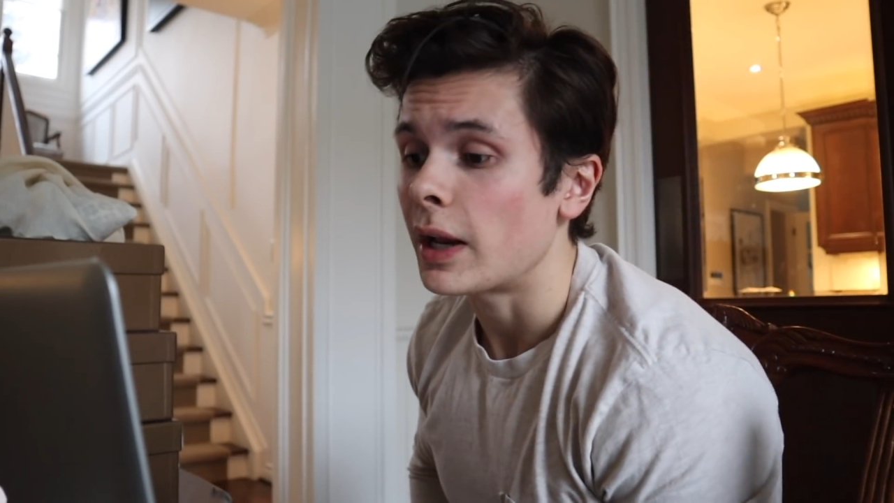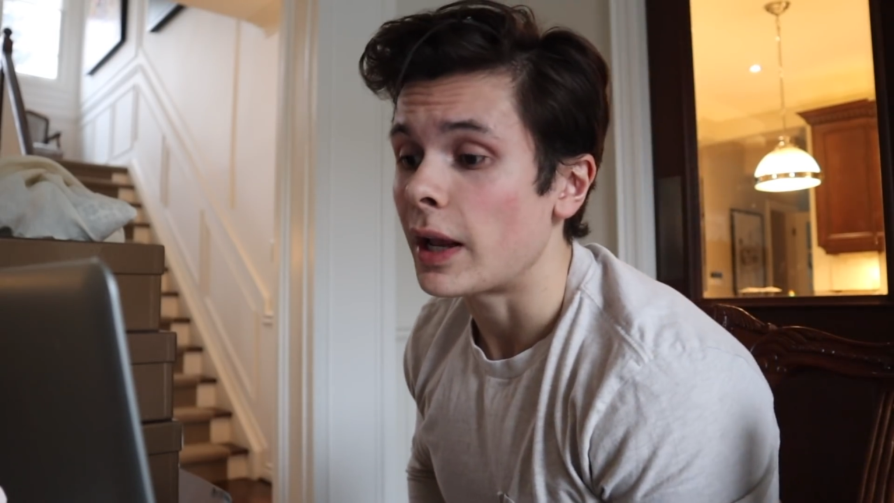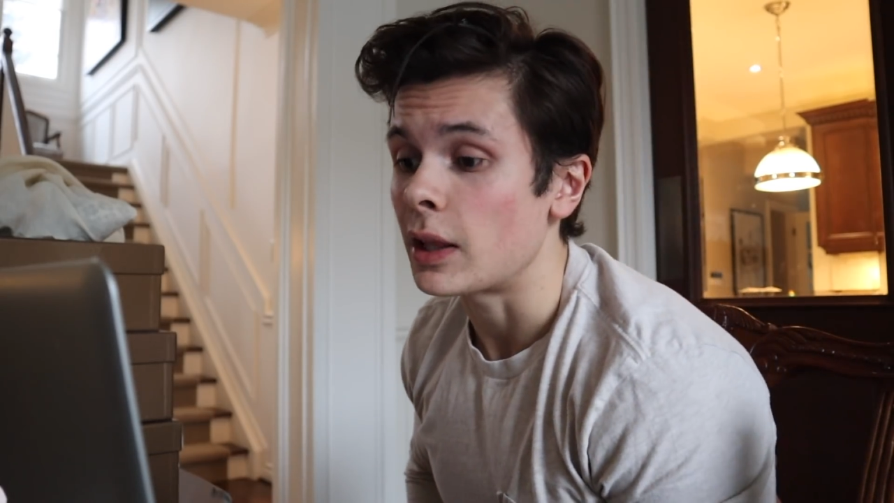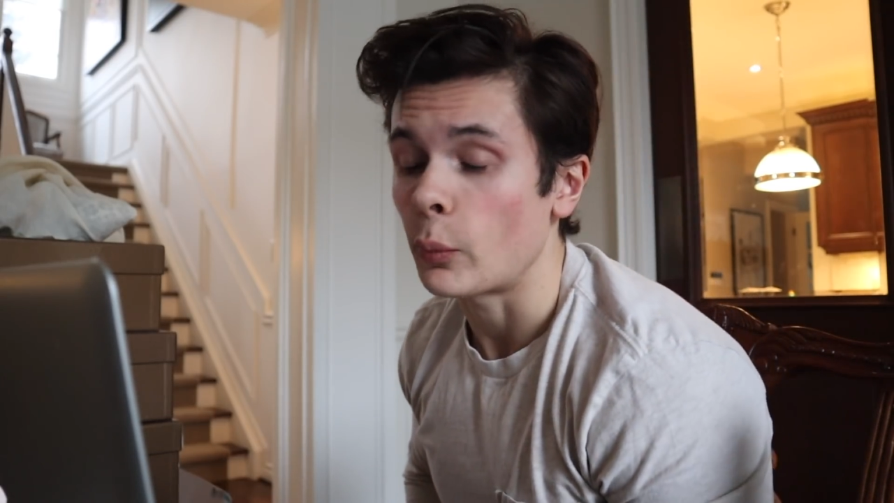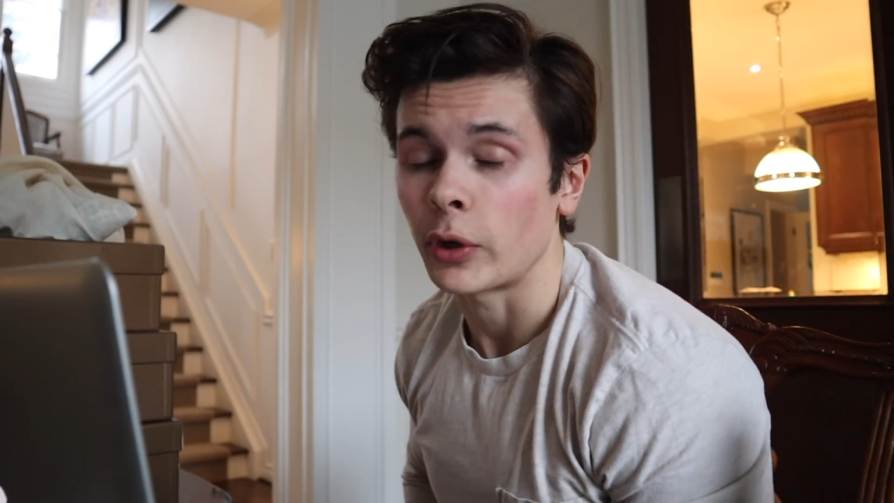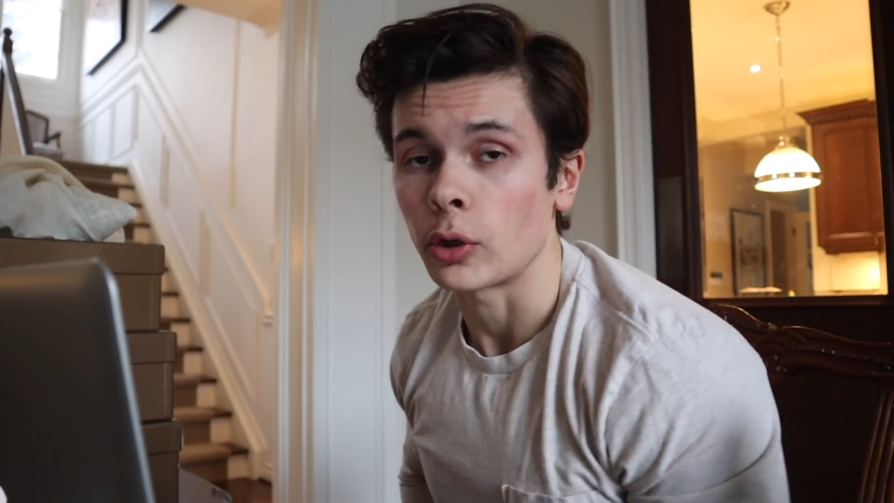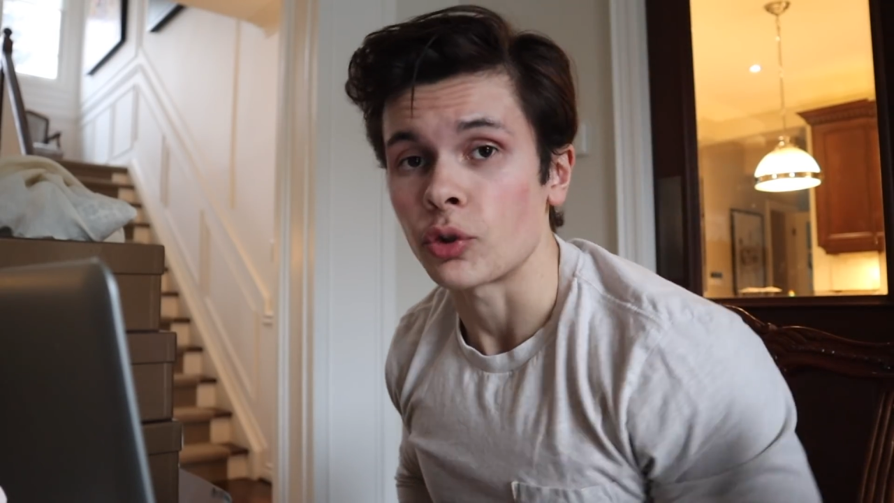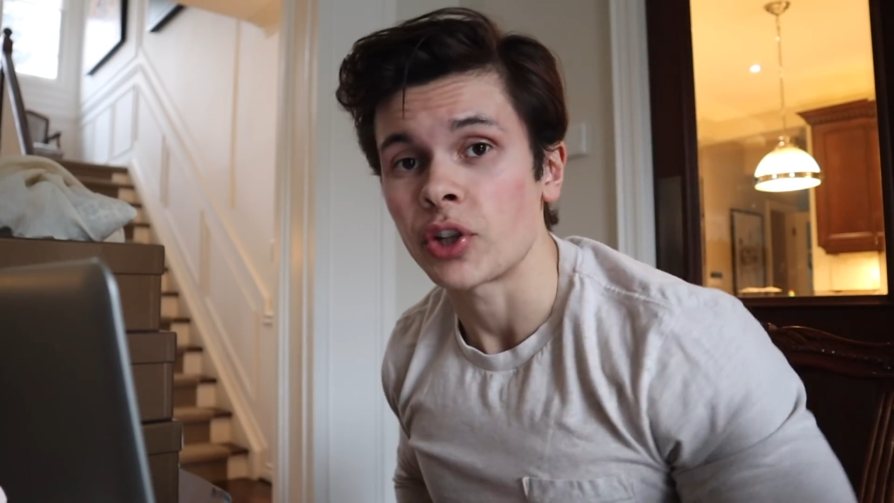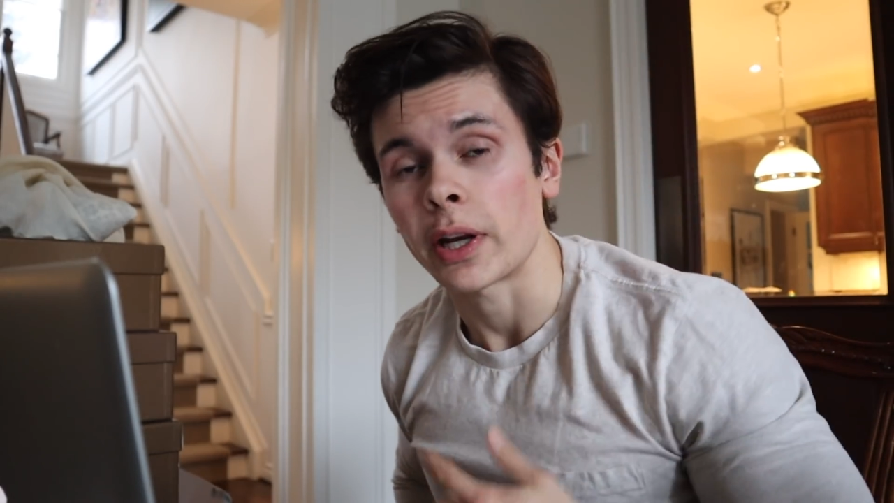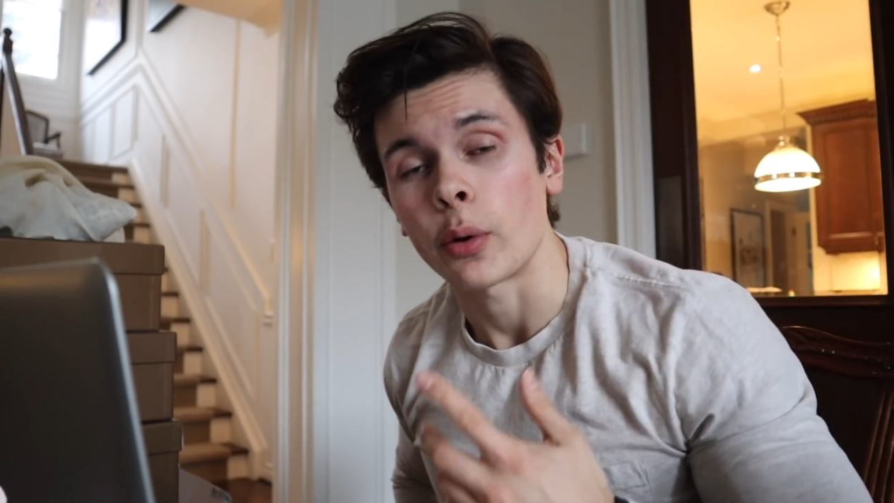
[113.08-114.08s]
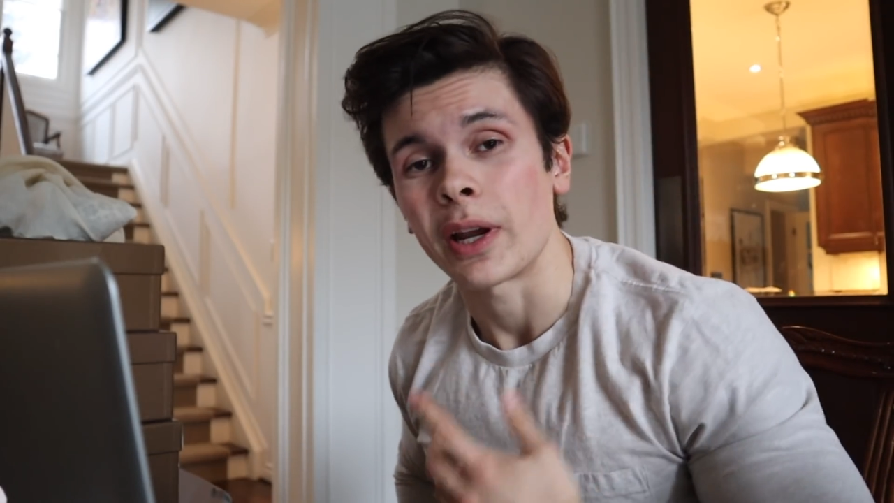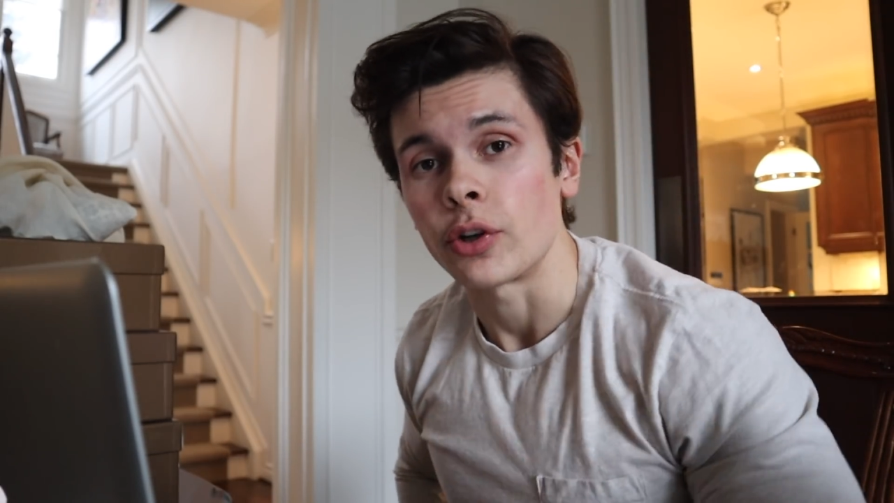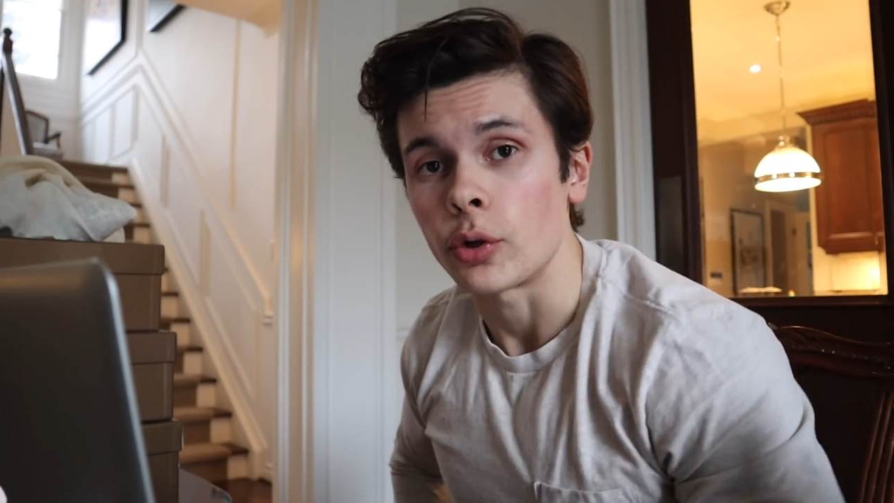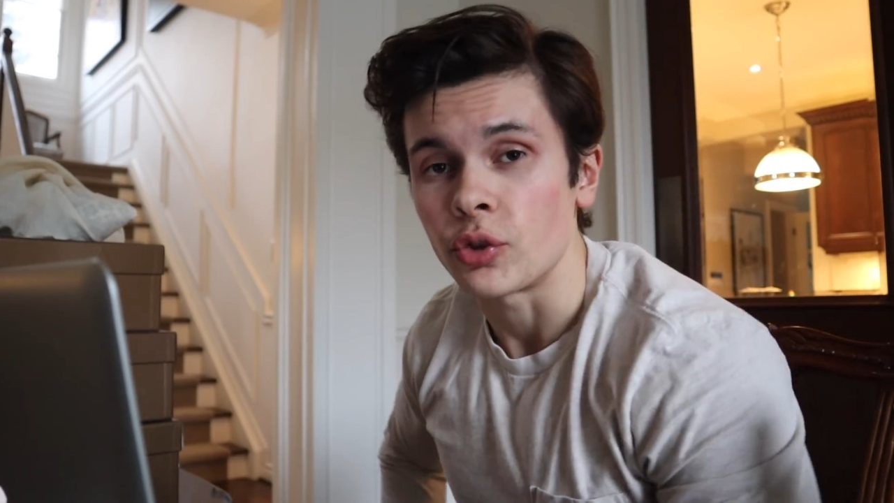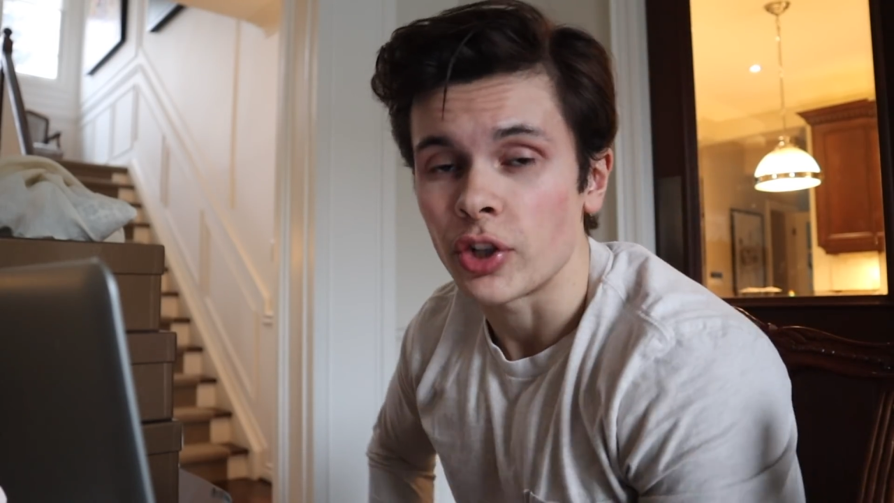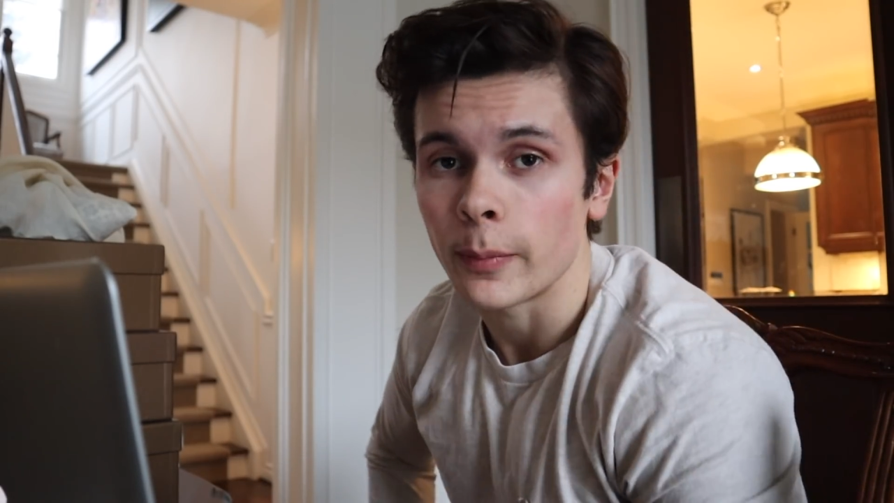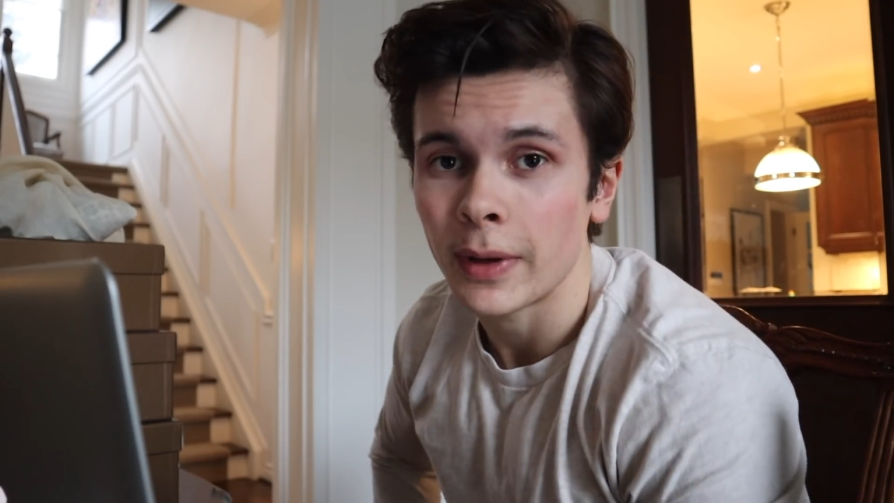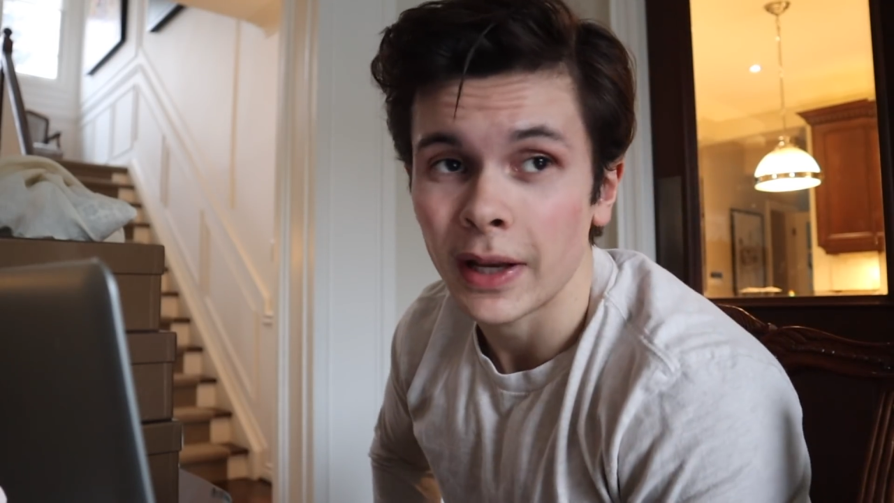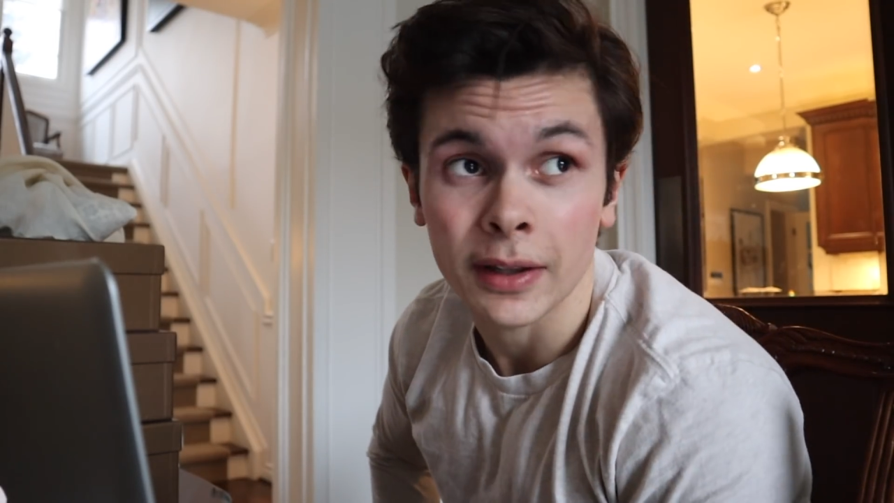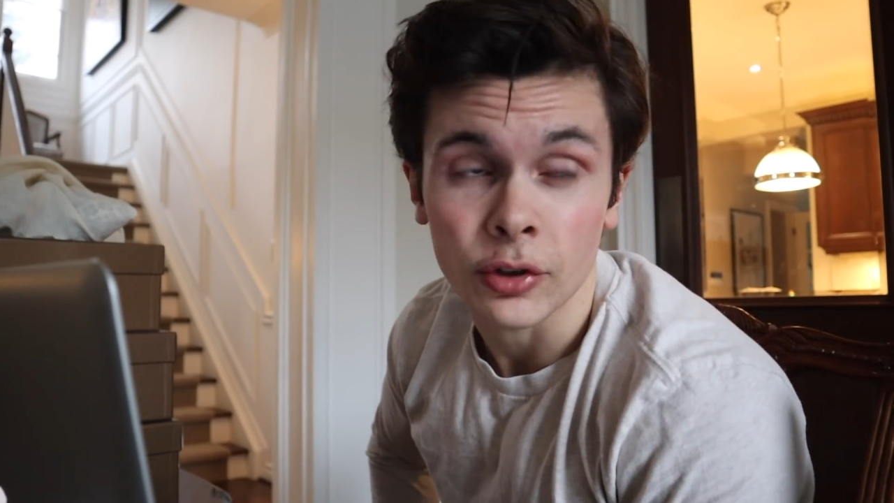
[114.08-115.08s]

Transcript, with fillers: And then we're gonna go check out a new gym in